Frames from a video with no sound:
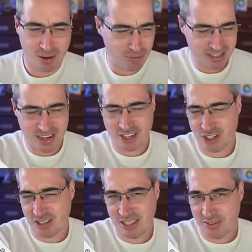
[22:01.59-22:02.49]
or
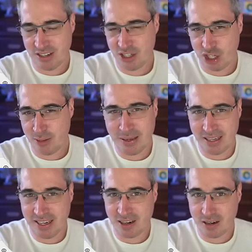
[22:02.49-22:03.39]
potentially even a
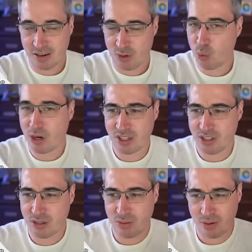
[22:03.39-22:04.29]
JPEG here if you
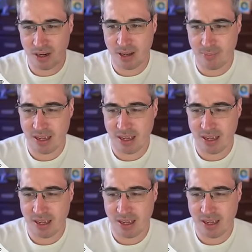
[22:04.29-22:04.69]
wanted to.